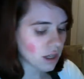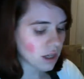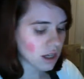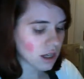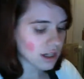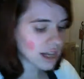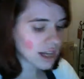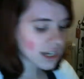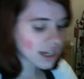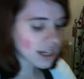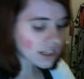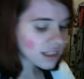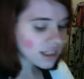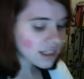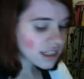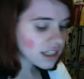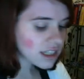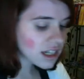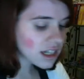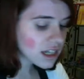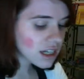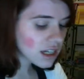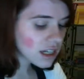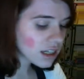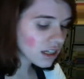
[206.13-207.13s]

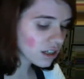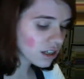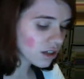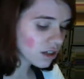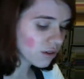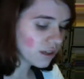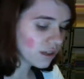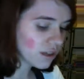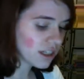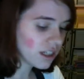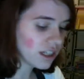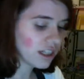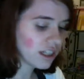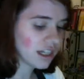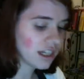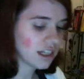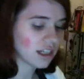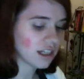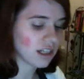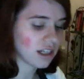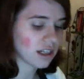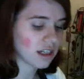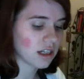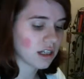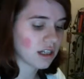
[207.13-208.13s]
Next, you're going to get
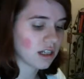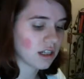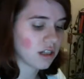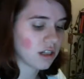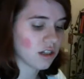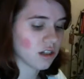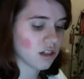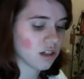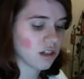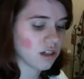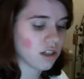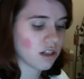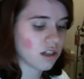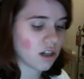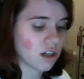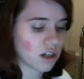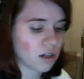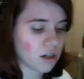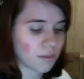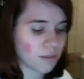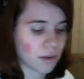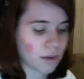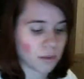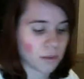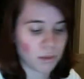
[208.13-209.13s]
your
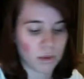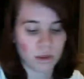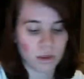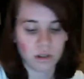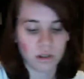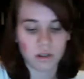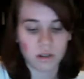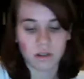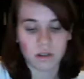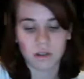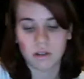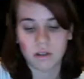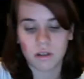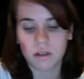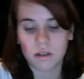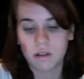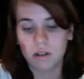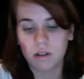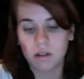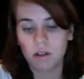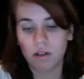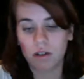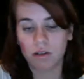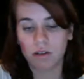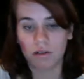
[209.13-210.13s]
dark purple
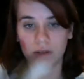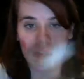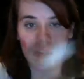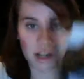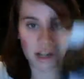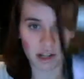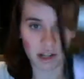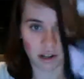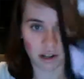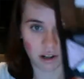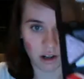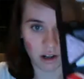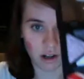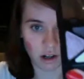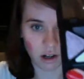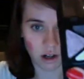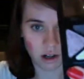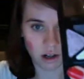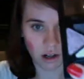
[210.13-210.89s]
right here